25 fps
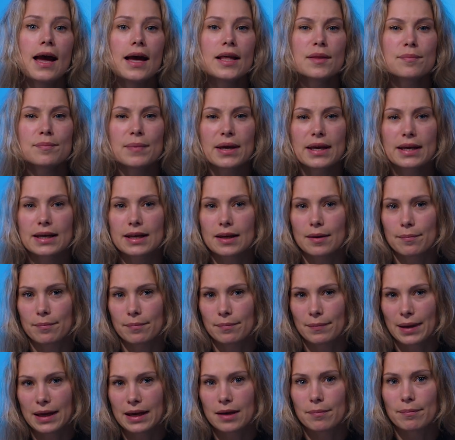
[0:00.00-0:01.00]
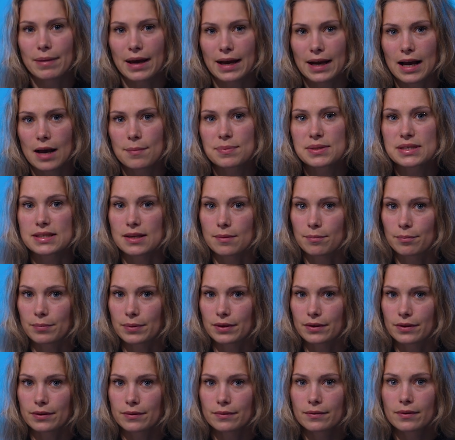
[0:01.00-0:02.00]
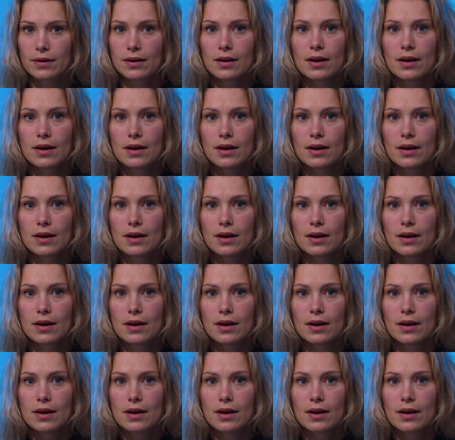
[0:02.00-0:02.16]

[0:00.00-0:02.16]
and make backups simpler.